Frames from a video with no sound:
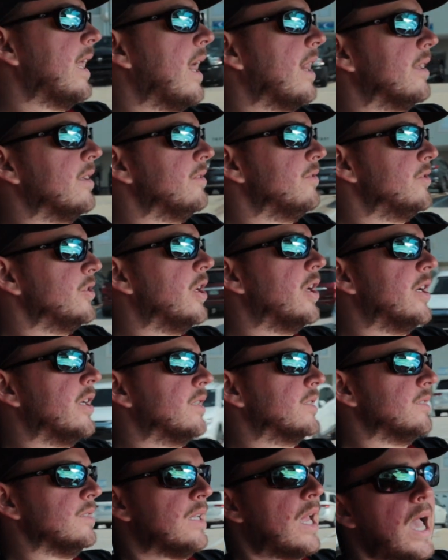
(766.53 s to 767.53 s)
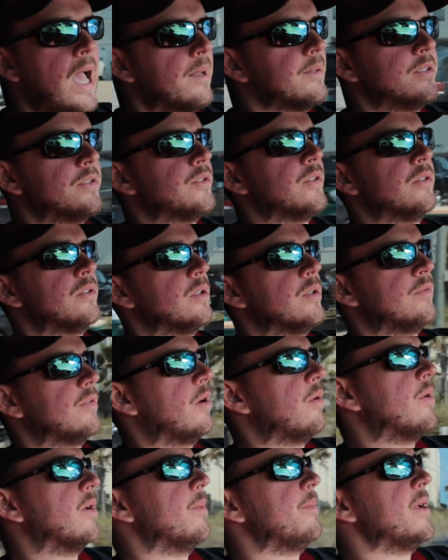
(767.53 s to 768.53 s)
gallon jugs, and I just don't know if
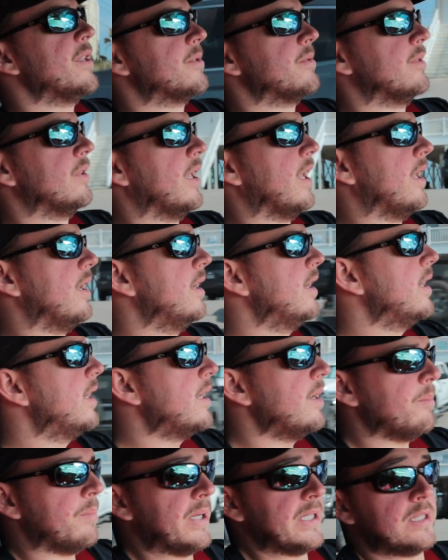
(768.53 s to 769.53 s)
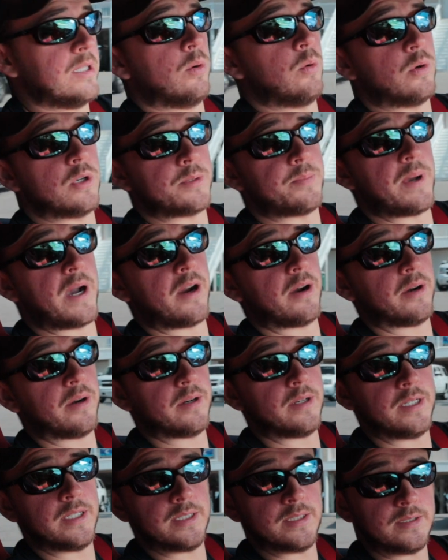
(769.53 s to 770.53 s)
I want to mess with that. But the
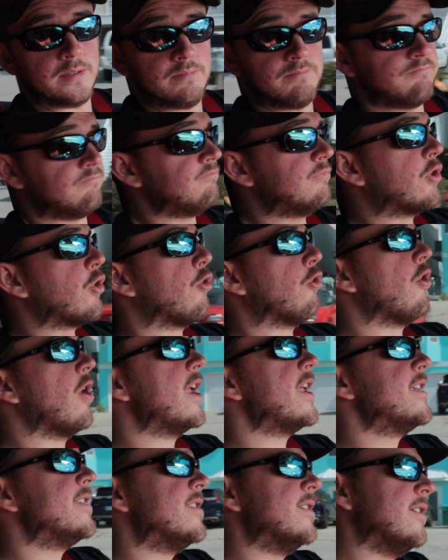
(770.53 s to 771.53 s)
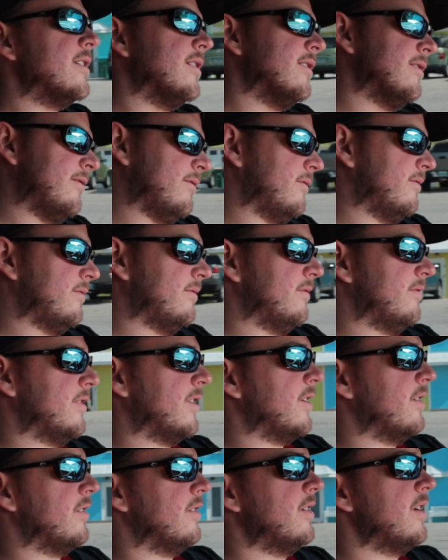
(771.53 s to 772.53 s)
horsepower is crazy
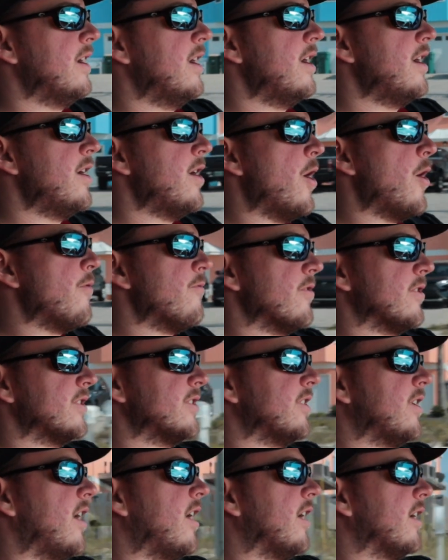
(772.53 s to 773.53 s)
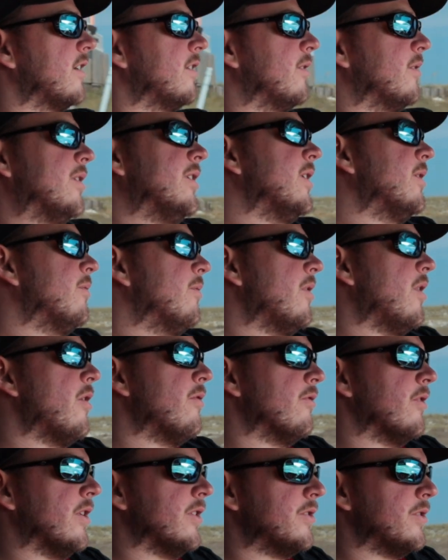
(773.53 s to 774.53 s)
over stock, or you know,
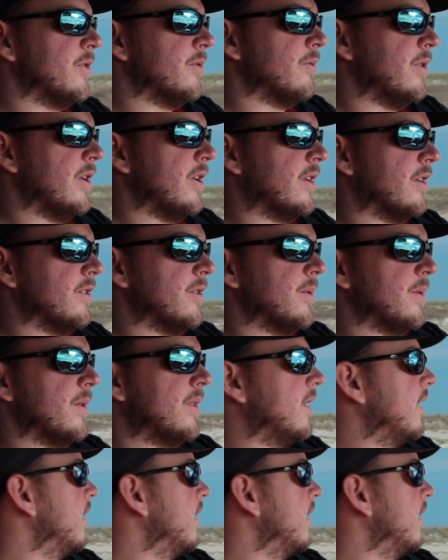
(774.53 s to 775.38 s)
over a tune what you can do with